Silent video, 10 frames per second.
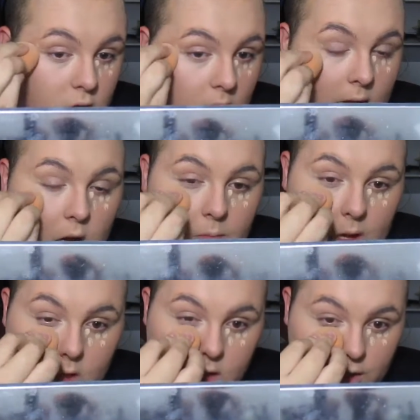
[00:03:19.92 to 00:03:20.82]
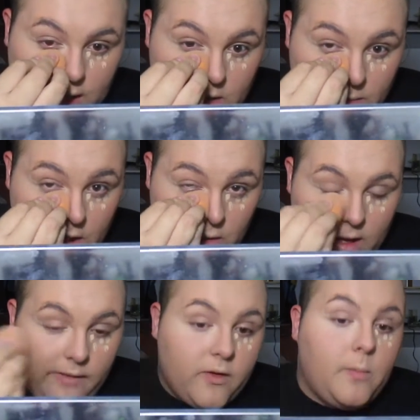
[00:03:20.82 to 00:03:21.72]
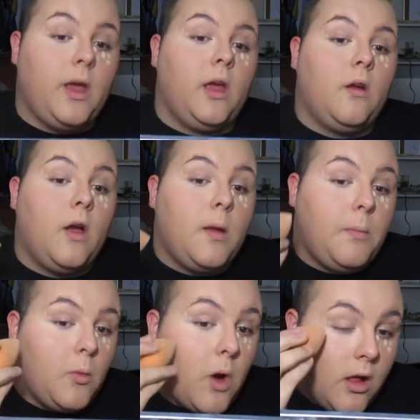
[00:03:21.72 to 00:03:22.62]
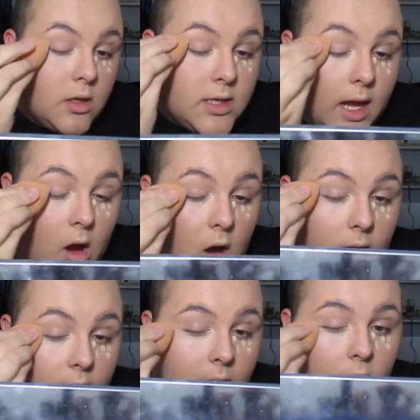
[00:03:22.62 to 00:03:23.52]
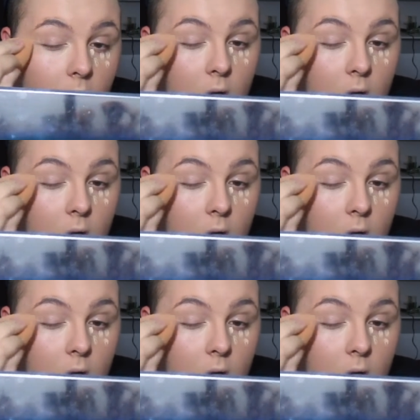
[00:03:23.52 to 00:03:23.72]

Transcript: Like, I'm like, this shade will be too light for me. And meanwhile, it's like already.